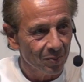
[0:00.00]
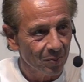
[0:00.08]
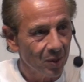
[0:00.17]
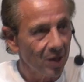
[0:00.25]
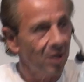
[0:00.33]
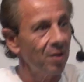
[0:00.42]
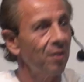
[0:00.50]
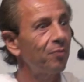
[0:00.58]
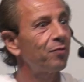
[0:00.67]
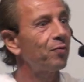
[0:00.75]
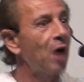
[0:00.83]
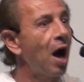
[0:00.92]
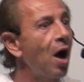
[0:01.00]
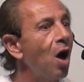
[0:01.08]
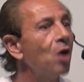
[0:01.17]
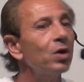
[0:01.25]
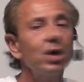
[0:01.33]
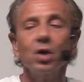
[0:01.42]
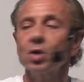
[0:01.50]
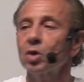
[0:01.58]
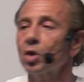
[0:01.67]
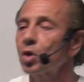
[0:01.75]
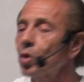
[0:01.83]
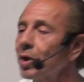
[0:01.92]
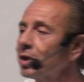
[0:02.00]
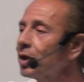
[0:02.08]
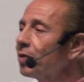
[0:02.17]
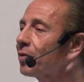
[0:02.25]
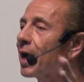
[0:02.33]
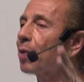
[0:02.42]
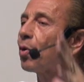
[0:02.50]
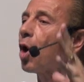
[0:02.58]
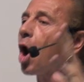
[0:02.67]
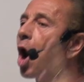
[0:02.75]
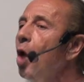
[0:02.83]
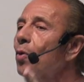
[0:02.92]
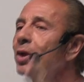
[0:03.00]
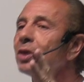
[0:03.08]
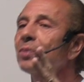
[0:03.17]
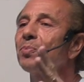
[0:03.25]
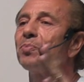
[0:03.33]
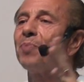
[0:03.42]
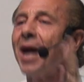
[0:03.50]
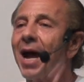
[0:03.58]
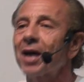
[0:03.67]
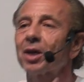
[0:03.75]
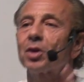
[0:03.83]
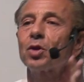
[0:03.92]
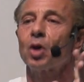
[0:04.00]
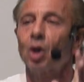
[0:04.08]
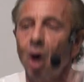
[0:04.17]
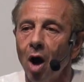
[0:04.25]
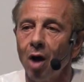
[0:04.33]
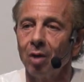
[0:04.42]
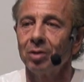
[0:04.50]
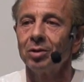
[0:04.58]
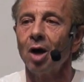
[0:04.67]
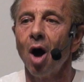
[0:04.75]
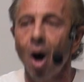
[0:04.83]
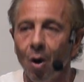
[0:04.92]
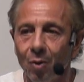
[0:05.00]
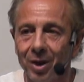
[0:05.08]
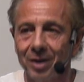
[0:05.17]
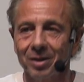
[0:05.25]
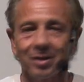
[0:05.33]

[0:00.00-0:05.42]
But if all the, the anointing of God will always back the call, always.